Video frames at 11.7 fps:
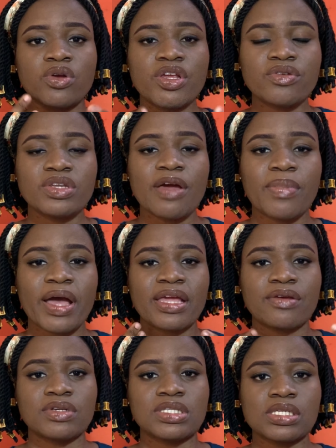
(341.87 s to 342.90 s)
thereby
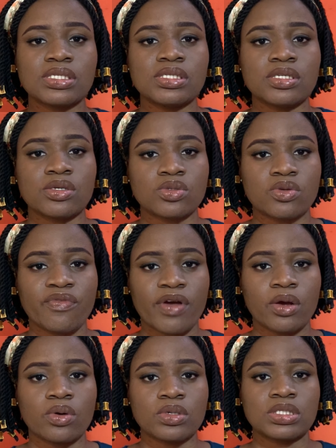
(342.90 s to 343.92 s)
irritating the
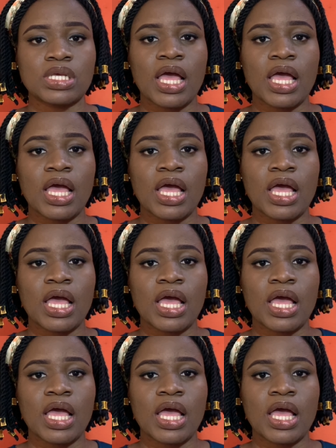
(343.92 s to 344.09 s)
esophagus